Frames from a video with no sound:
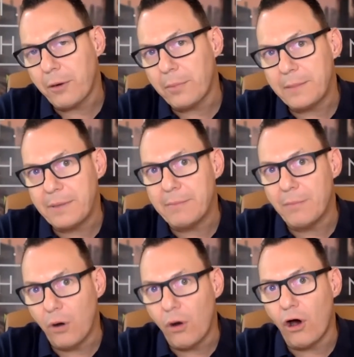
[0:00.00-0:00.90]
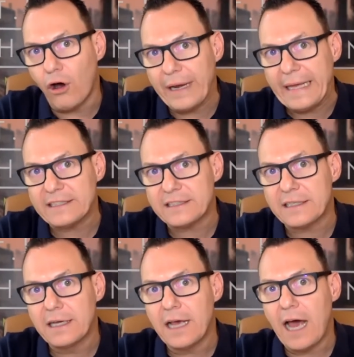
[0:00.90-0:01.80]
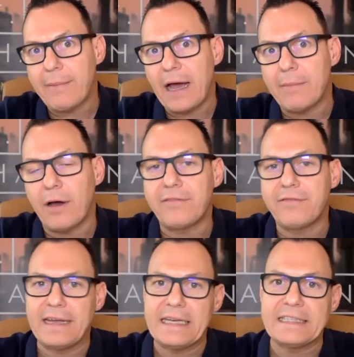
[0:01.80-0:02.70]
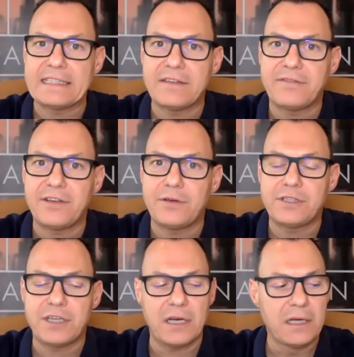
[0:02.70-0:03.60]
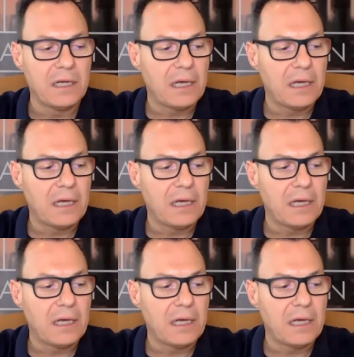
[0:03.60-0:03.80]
be more honest about my feelings in the future,